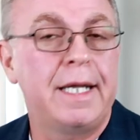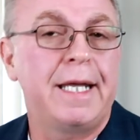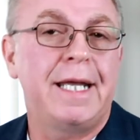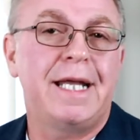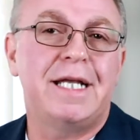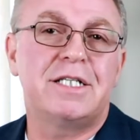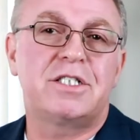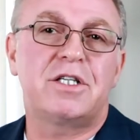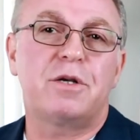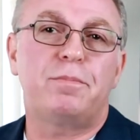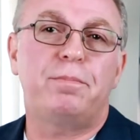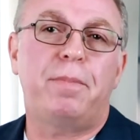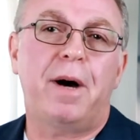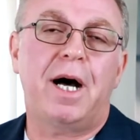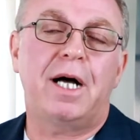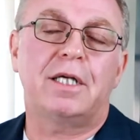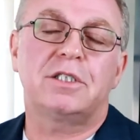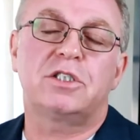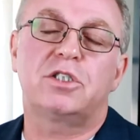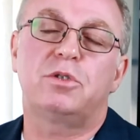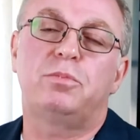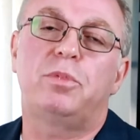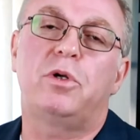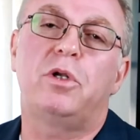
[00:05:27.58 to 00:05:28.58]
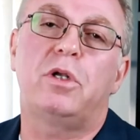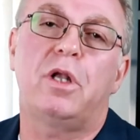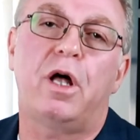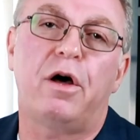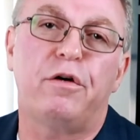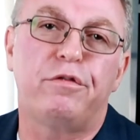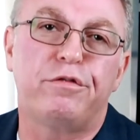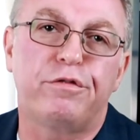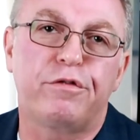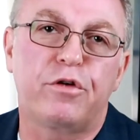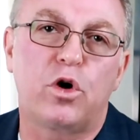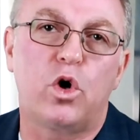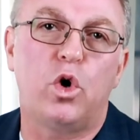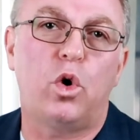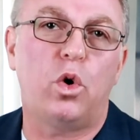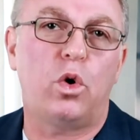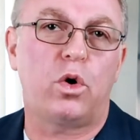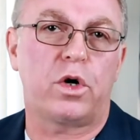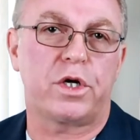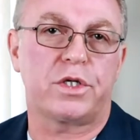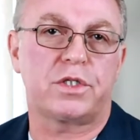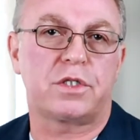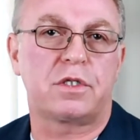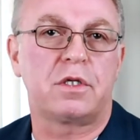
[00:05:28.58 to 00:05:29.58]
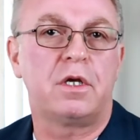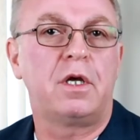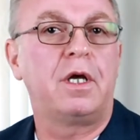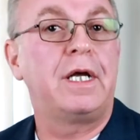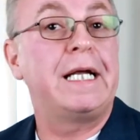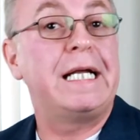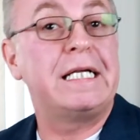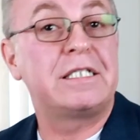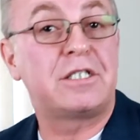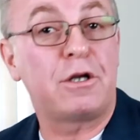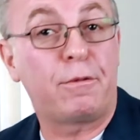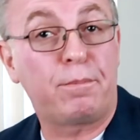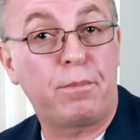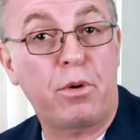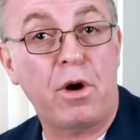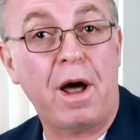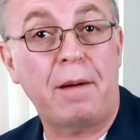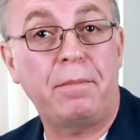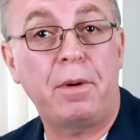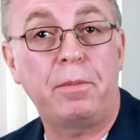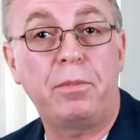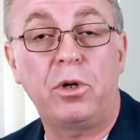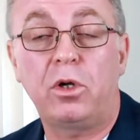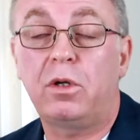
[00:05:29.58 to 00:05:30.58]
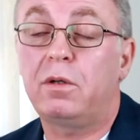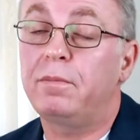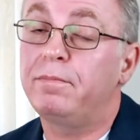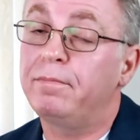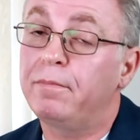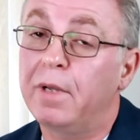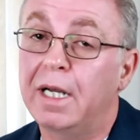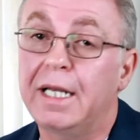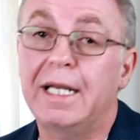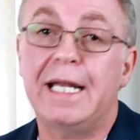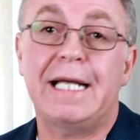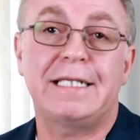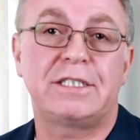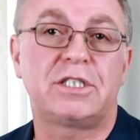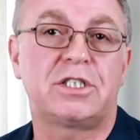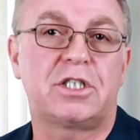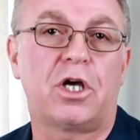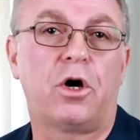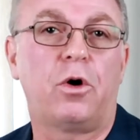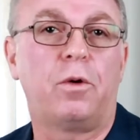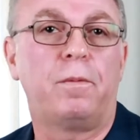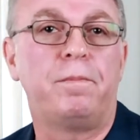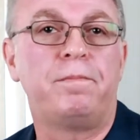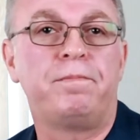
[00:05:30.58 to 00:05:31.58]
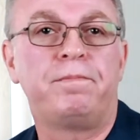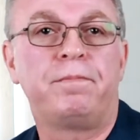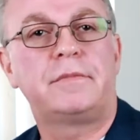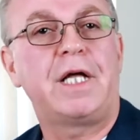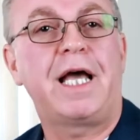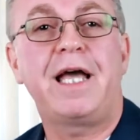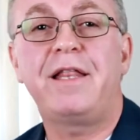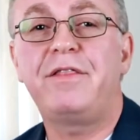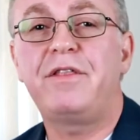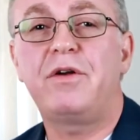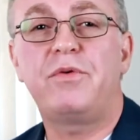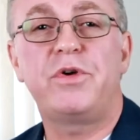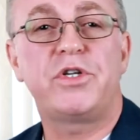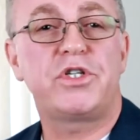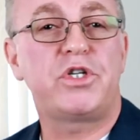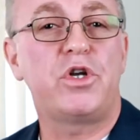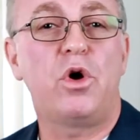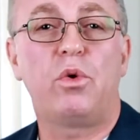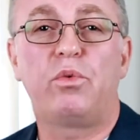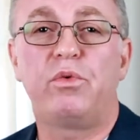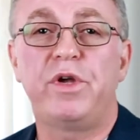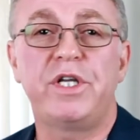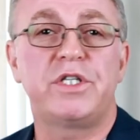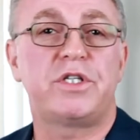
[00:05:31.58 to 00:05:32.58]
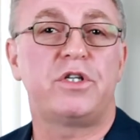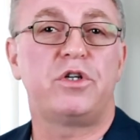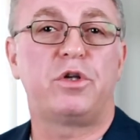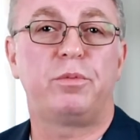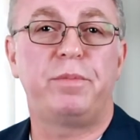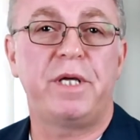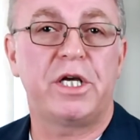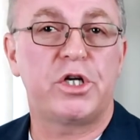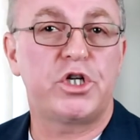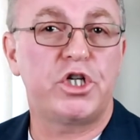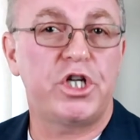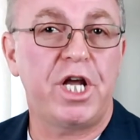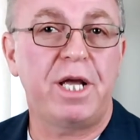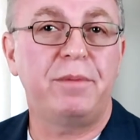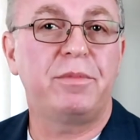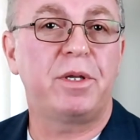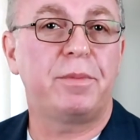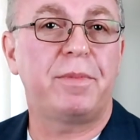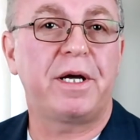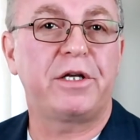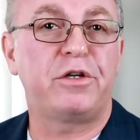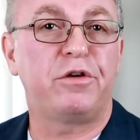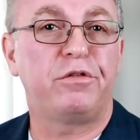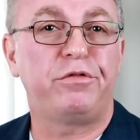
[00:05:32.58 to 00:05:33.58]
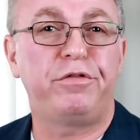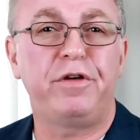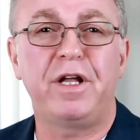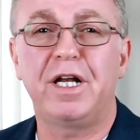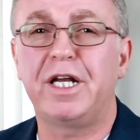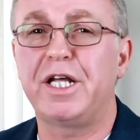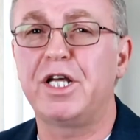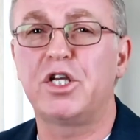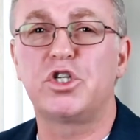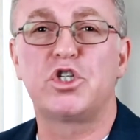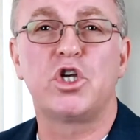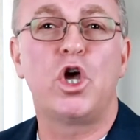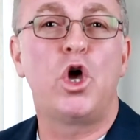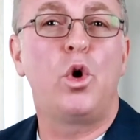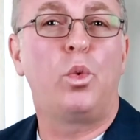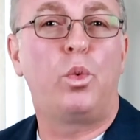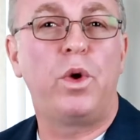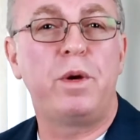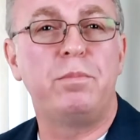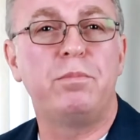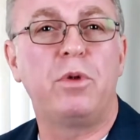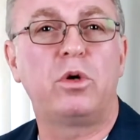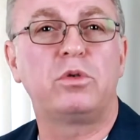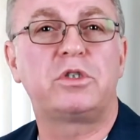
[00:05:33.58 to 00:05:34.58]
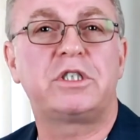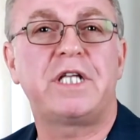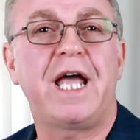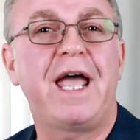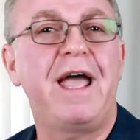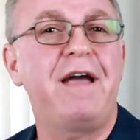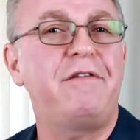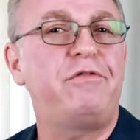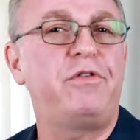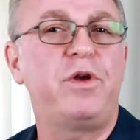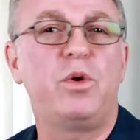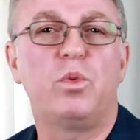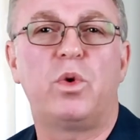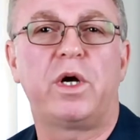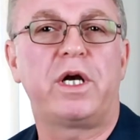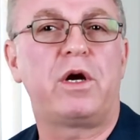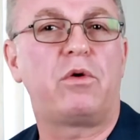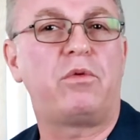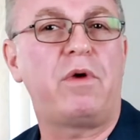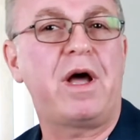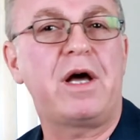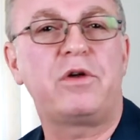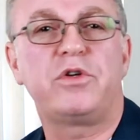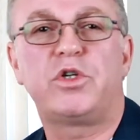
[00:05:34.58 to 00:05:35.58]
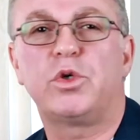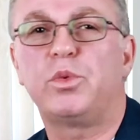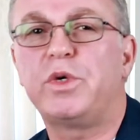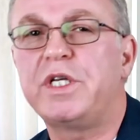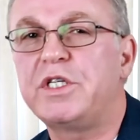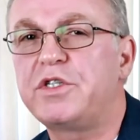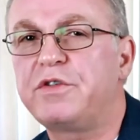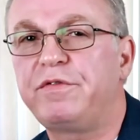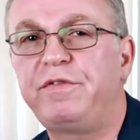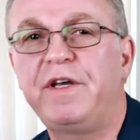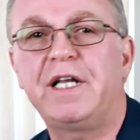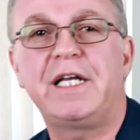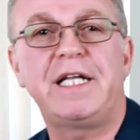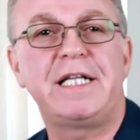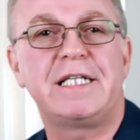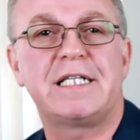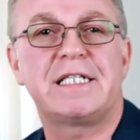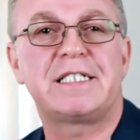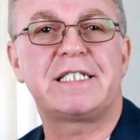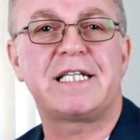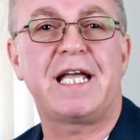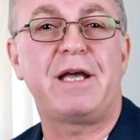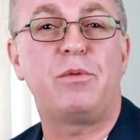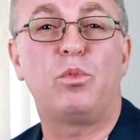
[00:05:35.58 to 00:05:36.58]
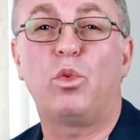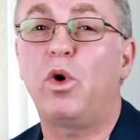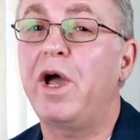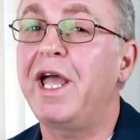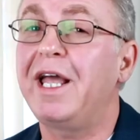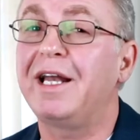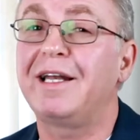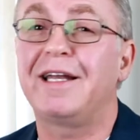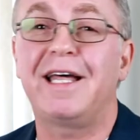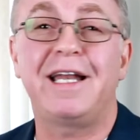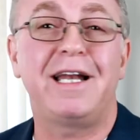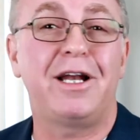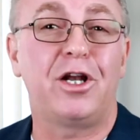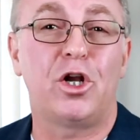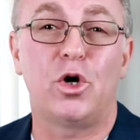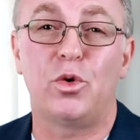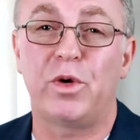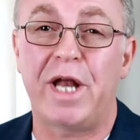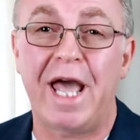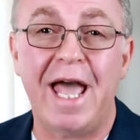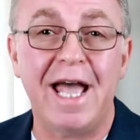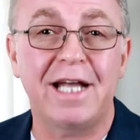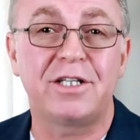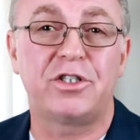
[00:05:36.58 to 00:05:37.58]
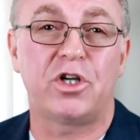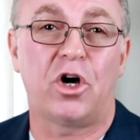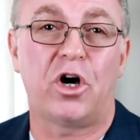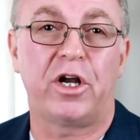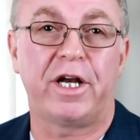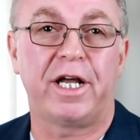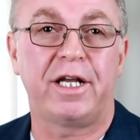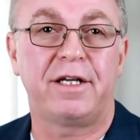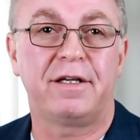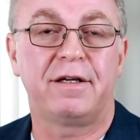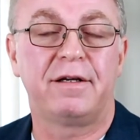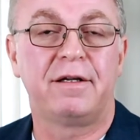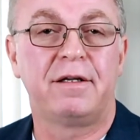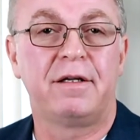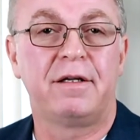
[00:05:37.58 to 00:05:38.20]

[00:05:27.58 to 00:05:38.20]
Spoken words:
Is it possible? Of course. Is it probable? Less so. And there is no reason to be ashamed about your feelings when most everyone around you is feeling the same way, let alone act on it.